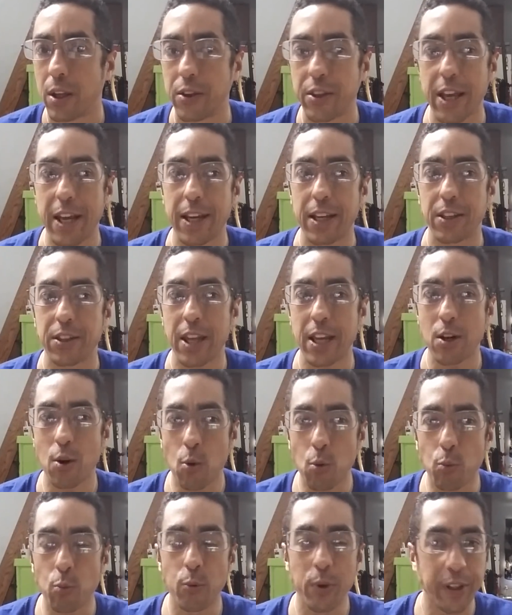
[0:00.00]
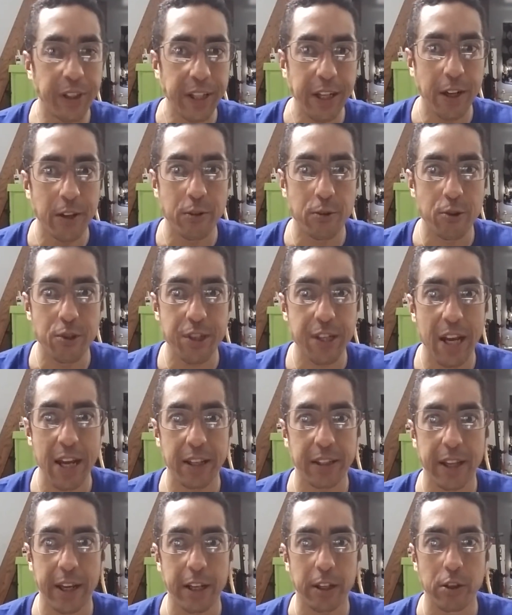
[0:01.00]
They don't really
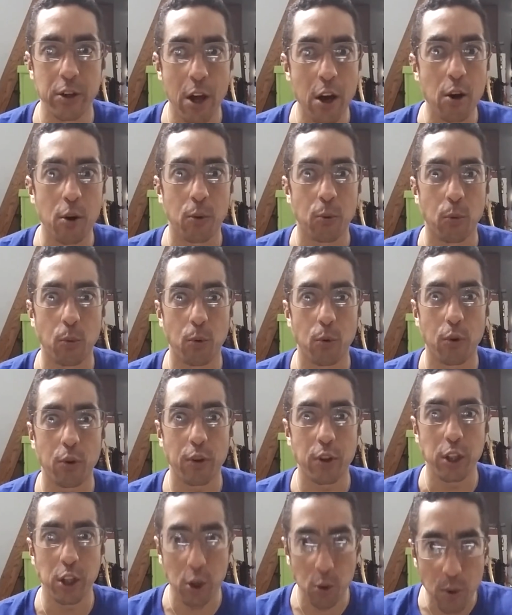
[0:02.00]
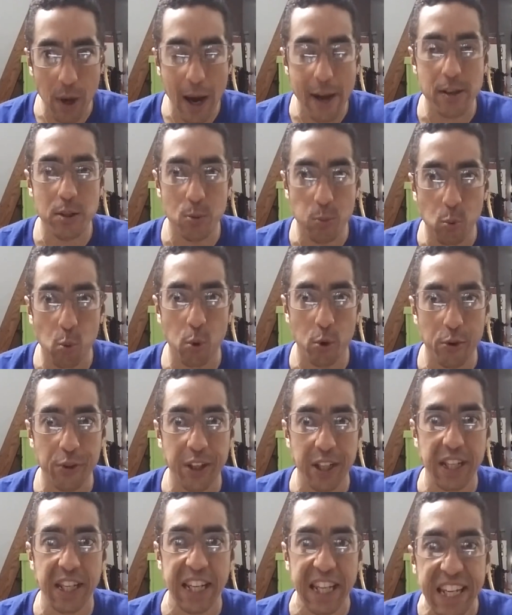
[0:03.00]
understand, like, no, you guys were
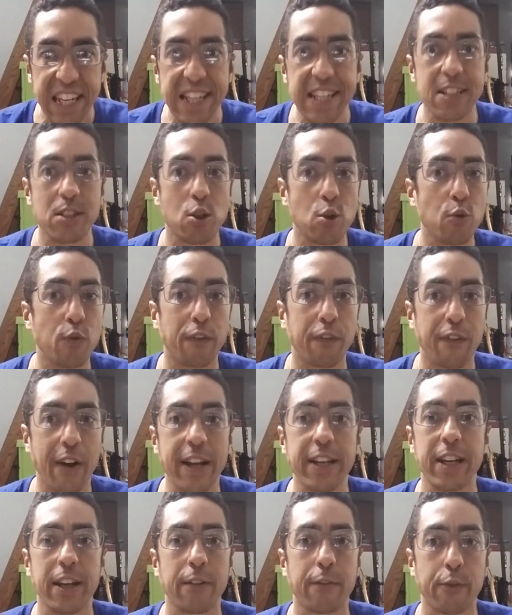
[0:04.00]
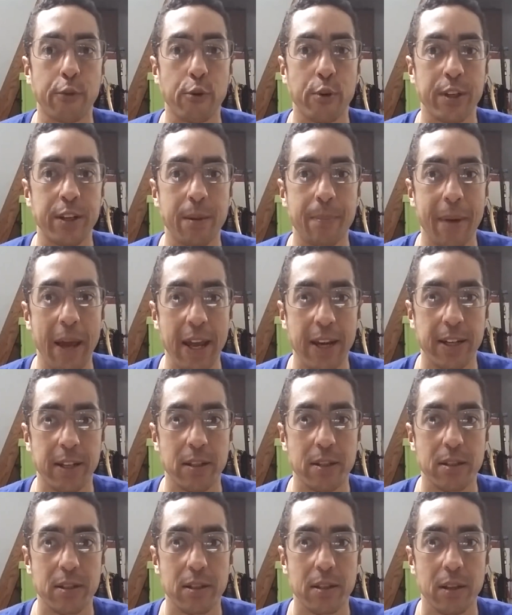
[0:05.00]
the key to fighting for
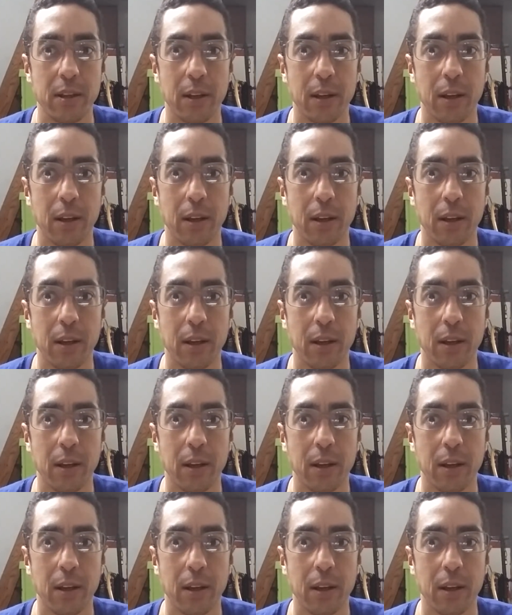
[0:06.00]
independence.